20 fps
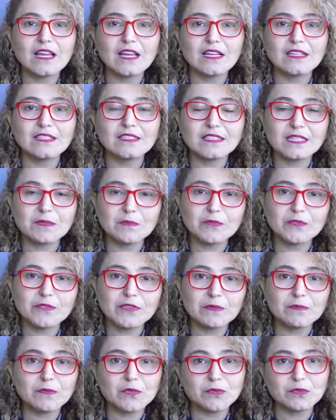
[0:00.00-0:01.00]
and some of
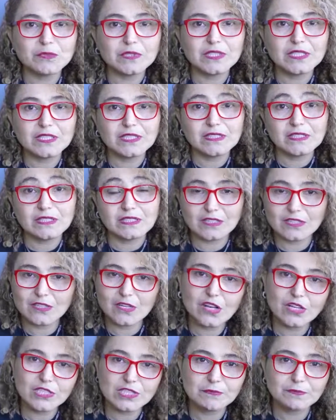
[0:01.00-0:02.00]
them you would hear in
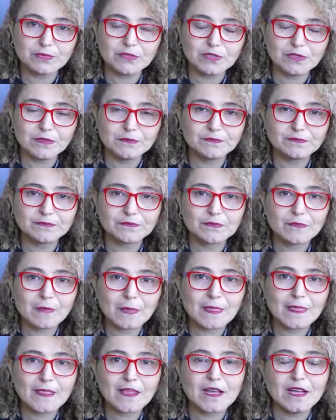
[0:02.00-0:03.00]
a hospital.
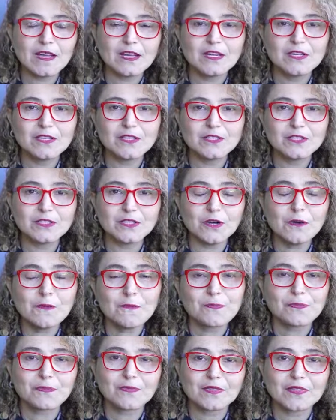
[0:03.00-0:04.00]
So,
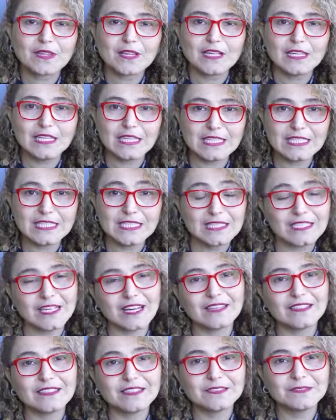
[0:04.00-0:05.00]
let's
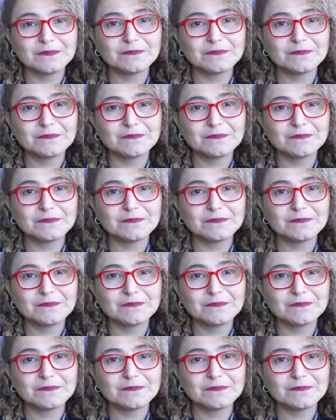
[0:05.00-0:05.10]
start.